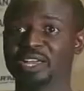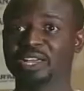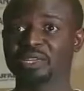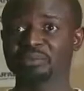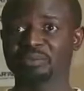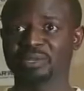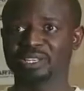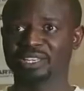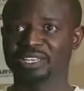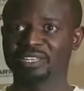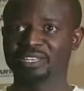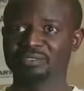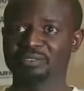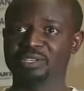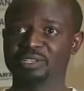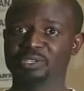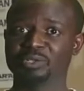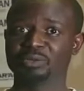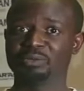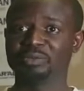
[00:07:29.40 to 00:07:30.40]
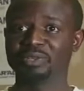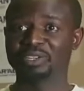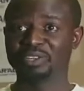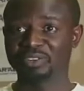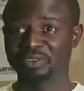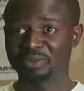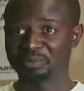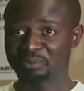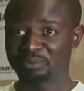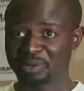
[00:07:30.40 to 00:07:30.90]
believe he should be
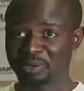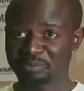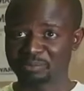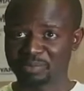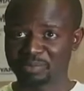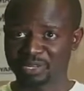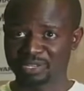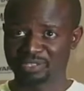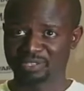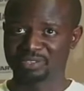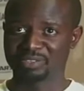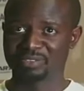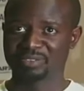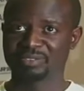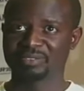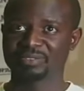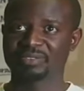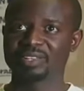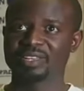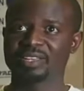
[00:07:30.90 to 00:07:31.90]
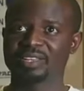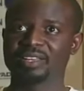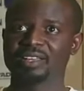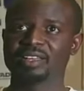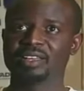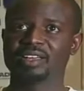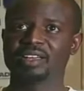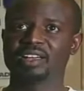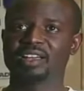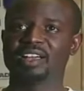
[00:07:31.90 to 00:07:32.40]
remembered
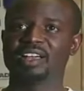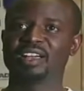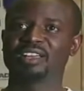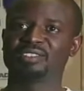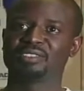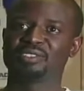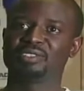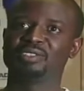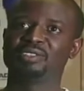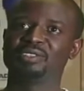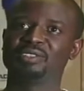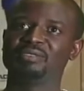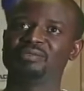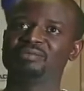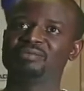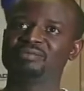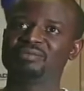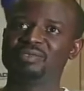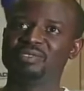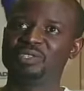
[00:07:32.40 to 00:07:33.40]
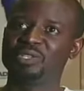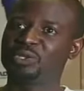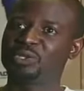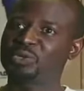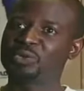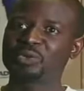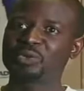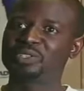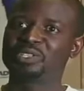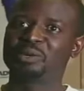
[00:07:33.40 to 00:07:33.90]
as the
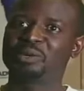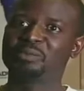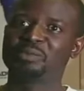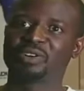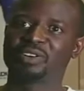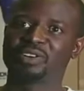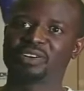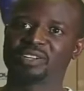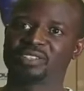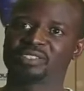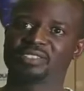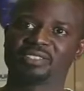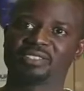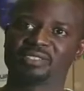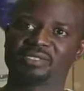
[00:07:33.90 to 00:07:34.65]
true Democrat